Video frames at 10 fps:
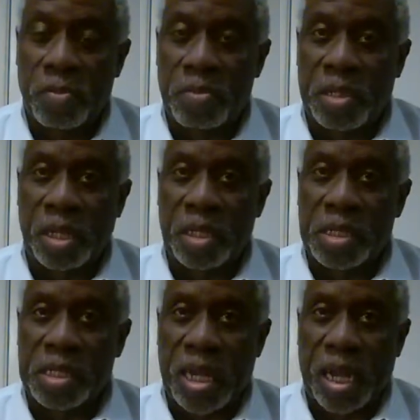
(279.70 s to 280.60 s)

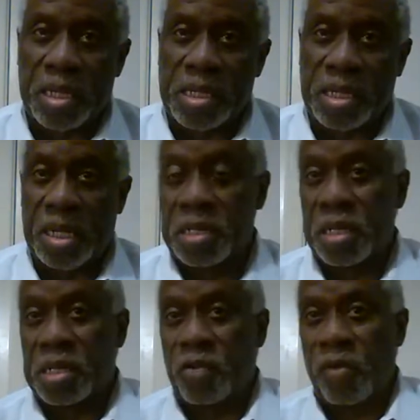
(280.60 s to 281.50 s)
Jesus said such
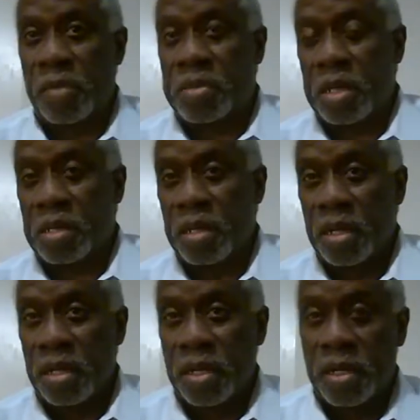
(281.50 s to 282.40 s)
the scriptures,
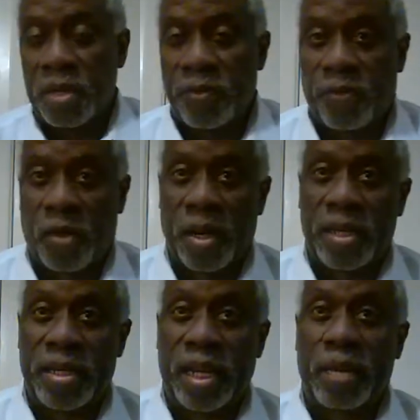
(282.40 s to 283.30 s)
for
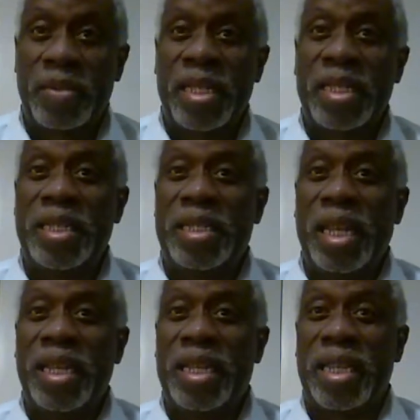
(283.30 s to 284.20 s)
in them ye
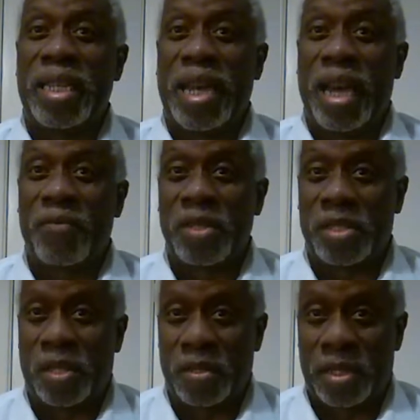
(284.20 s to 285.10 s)
think ye have
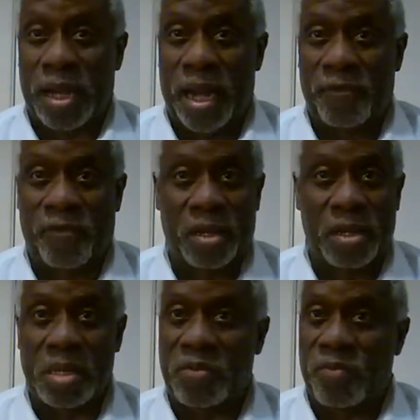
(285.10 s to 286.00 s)
eternal life, for
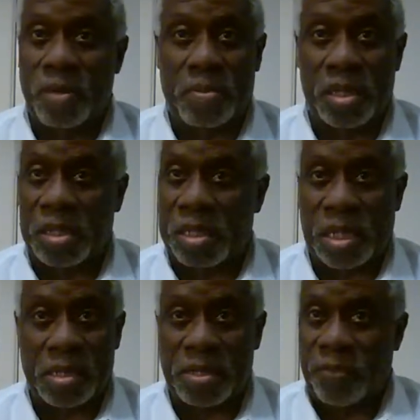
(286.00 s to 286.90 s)
the scripture
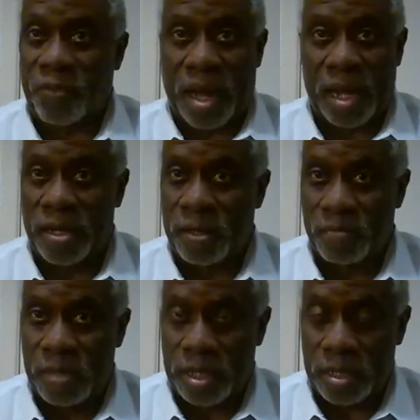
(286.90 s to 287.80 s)
testify
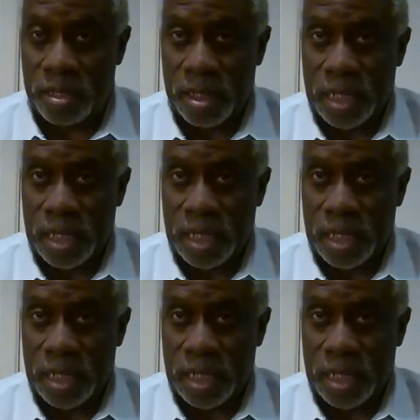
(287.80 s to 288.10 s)
of me.